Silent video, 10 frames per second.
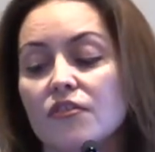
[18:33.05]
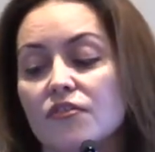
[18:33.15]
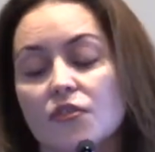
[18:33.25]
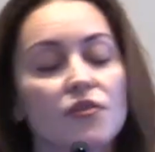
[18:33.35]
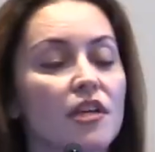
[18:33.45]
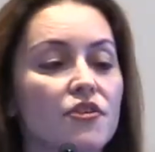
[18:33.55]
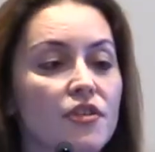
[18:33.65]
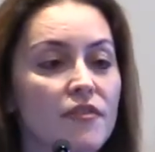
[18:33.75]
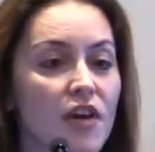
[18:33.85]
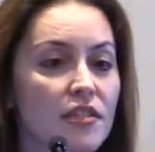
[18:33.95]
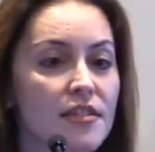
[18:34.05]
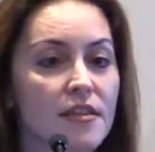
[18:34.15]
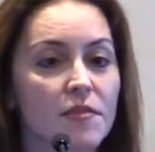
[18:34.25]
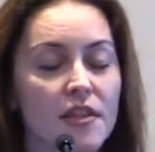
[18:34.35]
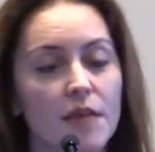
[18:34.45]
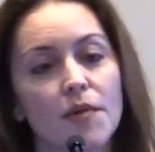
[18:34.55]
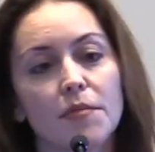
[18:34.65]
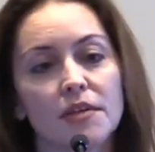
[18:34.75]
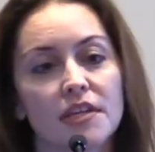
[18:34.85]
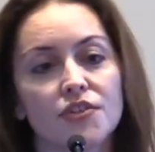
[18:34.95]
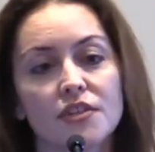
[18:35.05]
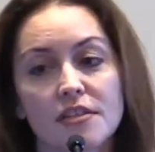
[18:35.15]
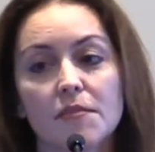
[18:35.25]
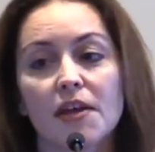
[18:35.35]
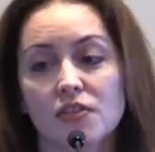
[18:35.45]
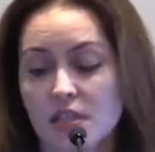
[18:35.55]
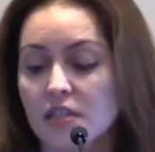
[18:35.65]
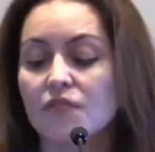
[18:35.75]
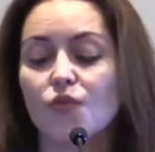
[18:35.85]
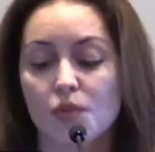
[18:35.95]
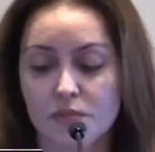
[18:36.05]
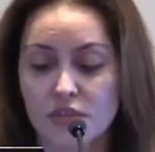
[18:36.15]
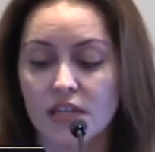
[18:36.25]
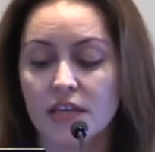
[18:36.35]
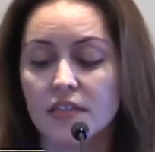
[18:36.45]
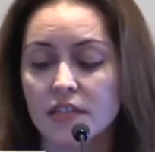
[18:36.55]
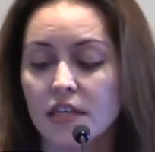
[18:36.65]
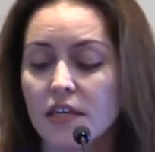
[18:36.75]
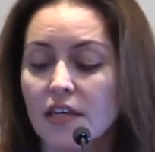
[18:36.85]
the association of autism in that population is about 64%.